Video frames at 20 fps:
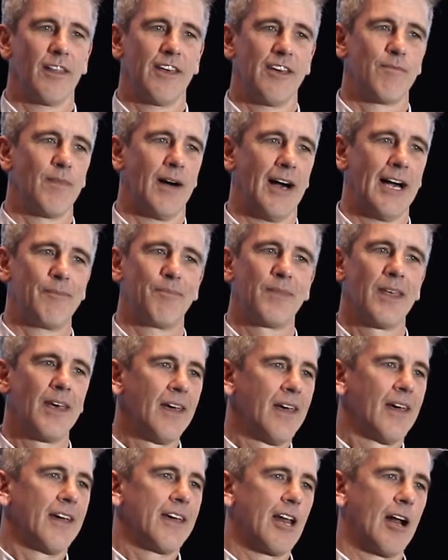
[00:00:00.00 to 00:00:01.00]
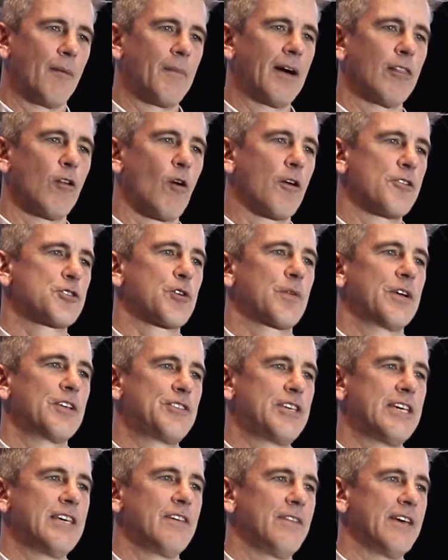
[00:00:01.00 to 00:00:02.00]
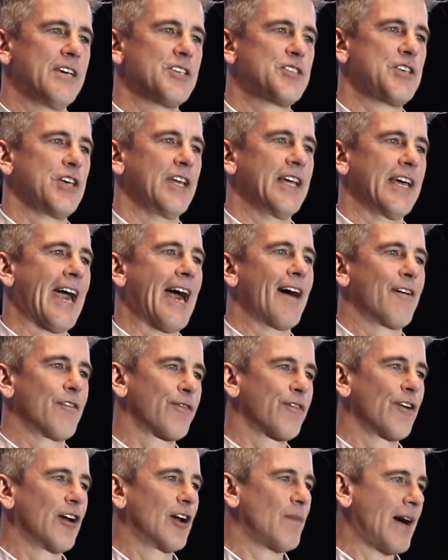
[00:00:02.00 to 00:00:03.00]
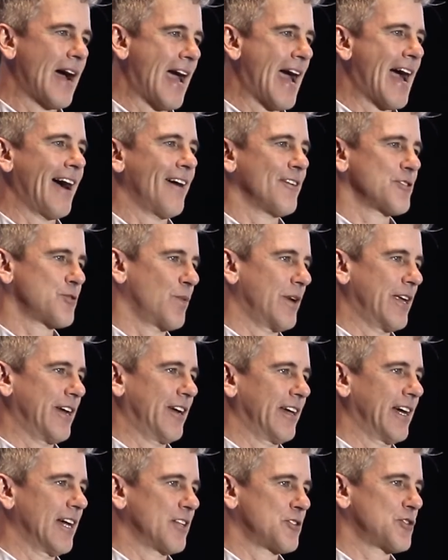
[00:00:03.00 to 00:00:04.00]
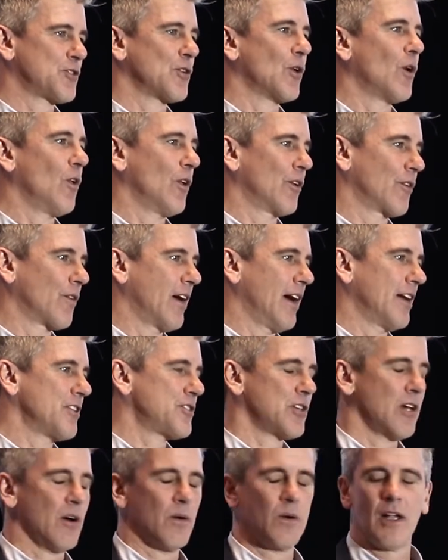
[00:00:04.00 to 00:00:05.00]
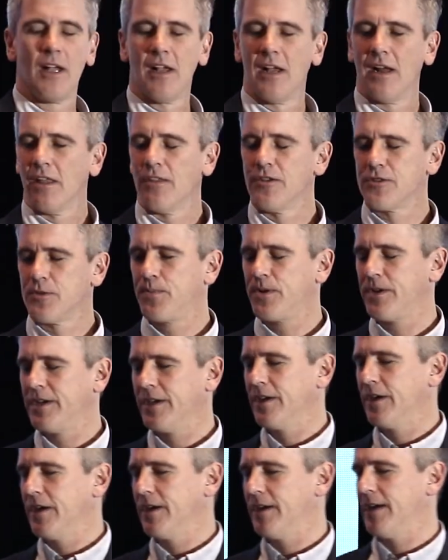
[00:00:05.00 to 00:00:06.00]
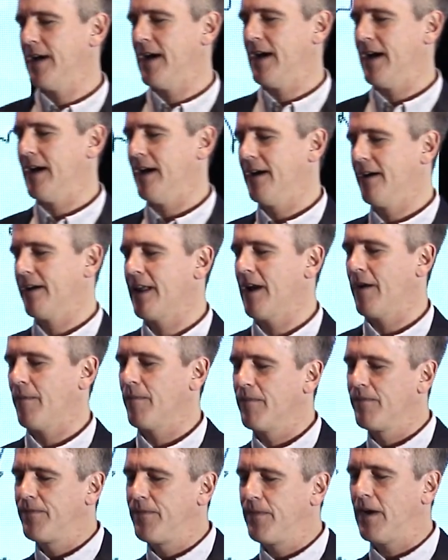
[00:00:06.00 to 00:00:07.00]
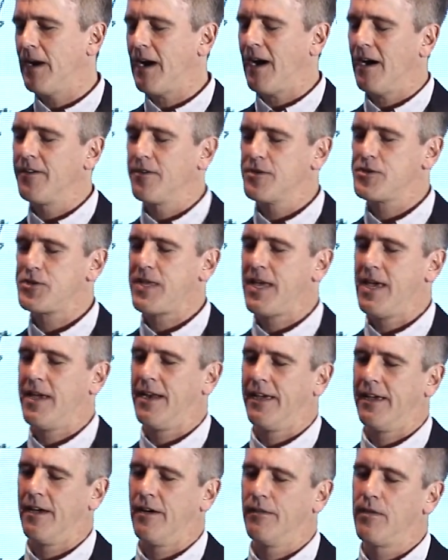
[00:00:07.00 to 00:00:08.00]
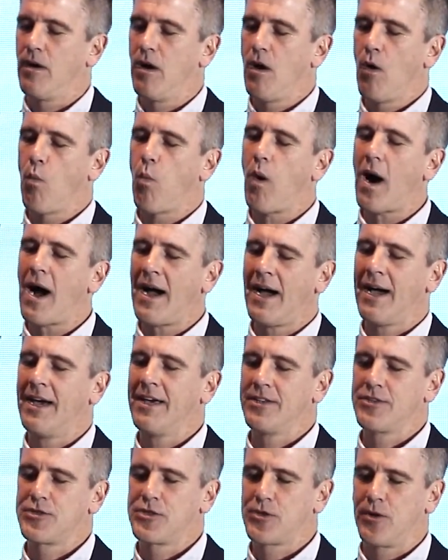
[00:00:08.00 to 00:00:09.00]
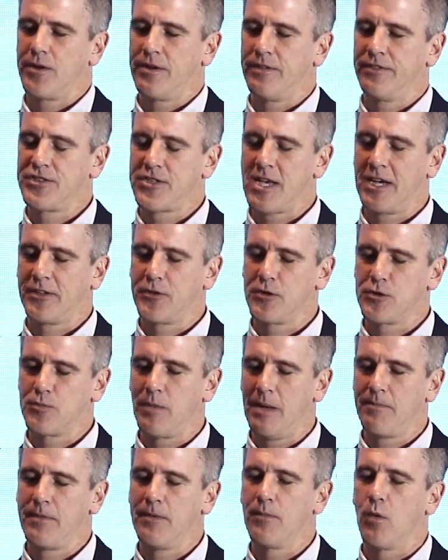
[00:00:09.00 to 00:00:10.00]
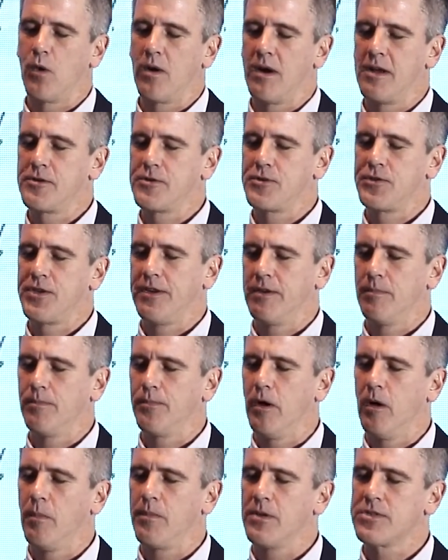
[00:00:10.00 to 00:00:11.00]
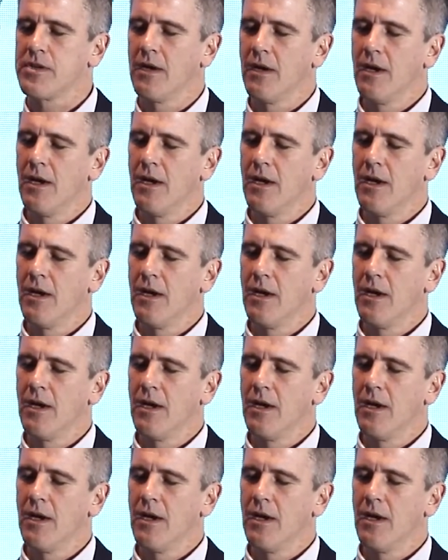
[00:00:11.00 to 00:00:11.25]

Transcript: to leave my you know, my large screen TV sitting out in front of my house waiting to get stolen, right? So there's a pretty good, uh, you know, understanding of why certain sectors might be more interested in BOPUS,